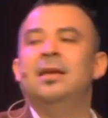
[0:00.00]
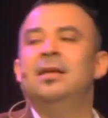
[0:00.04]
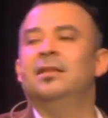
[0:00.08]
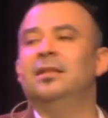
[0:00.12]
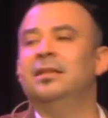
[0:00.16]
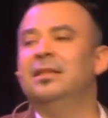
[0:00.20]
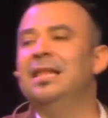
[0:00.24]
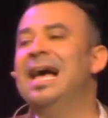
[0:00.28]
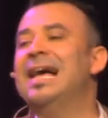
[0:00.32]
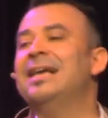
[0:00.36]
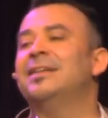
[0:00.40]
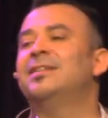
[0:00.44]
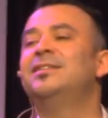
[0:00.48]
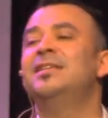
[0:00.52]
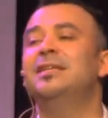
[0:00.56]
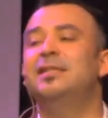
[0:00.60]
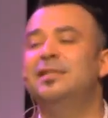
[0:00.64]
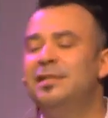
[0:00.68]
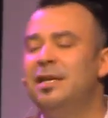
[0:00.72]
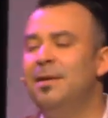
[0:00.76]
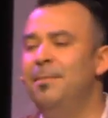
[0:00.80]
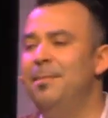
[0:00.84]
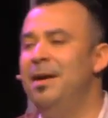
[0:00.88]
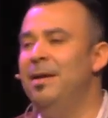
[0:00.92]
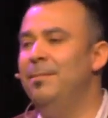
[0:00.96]
the last
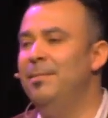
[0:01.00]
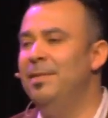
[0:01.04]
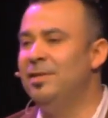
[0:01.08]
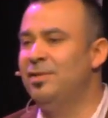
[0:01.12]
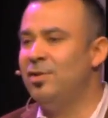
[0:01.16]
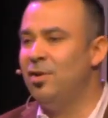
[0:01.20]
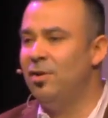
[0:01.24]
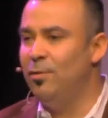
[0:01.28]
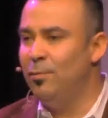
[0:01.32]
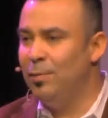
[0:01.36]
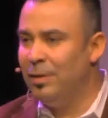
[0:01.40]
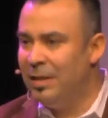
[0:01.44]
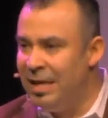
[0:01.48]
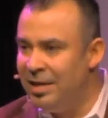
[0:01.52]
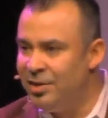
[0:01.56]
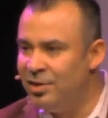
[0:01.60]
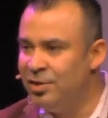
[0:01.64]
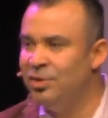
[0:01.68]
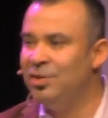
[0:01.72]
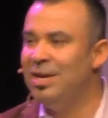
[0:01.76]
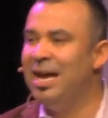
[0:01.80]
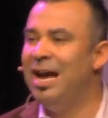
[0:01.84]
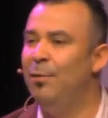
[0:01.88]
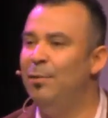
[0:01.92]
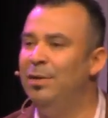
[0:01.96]
six commandments are in
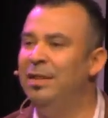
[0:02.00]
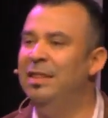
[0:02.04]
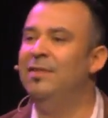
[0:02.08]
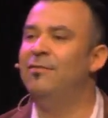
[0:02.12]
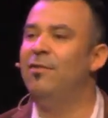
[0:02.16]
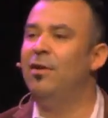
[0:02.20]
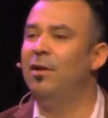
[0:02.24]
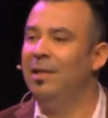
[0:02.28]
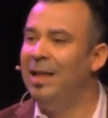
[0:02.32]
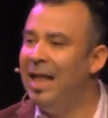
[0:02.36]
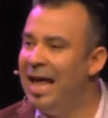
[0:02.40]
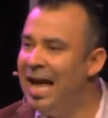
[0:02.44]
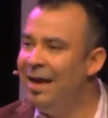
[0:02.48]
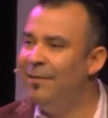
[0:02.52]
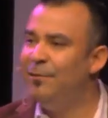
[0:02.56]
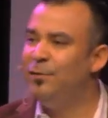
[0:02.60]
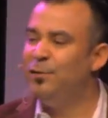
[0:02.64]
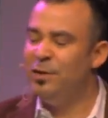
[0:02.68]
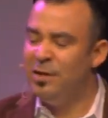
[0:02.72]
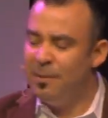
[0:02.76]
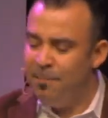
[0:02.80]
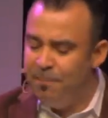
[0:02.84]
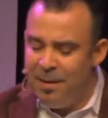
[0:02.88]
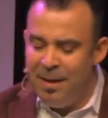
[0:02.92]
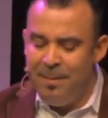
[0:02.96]
relation to how we live our lives
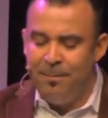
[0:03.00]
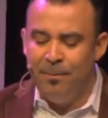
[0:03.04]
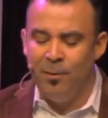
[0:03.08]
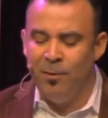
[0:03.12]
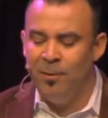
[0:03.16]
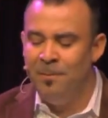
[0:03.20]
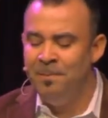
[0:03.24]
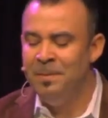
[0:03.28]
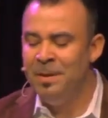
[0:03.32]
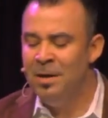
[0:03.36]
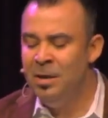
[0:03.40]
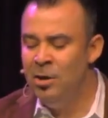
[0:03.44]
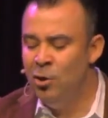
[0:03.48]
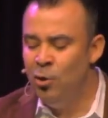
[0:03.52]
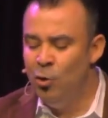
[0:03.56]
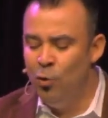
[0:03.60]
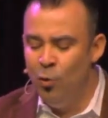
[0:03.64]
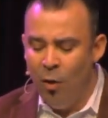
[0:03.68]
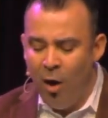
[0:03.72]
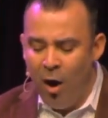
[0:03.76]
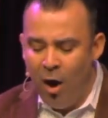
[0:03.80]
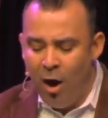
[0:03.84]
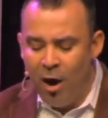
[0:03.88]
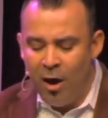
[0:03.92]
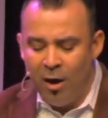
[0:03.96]
with the people
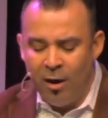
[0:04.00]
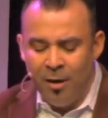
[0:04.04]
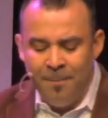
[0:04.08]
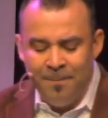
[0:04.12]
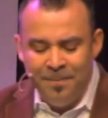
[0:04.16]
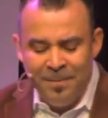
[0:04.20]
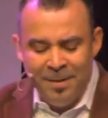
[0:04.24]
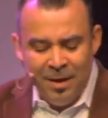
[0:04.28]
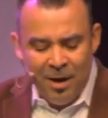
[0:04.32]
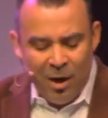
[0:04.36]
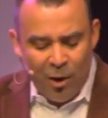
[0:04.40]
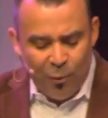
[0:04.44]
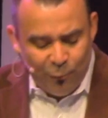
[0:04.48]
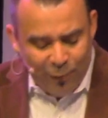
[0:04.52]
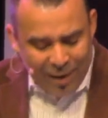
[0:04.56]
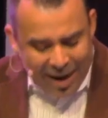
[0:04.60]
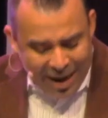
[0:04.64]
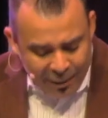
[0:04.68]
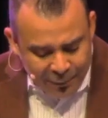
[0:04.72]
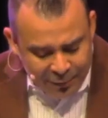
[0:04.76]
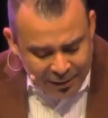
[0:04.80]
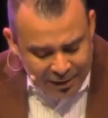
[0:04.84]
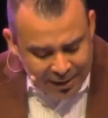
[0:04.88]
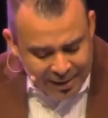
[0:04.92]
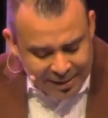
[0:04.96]
who are
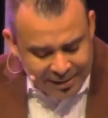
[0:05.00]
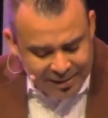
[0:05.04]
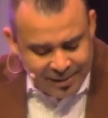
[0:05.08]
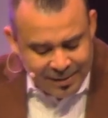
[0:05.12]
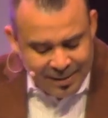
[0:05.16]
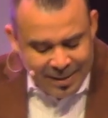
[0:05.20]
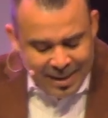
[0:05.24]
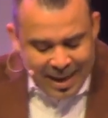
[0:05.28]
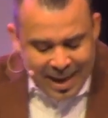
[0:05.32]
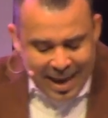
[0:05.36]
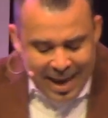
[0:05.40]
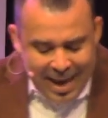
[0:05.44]
around us.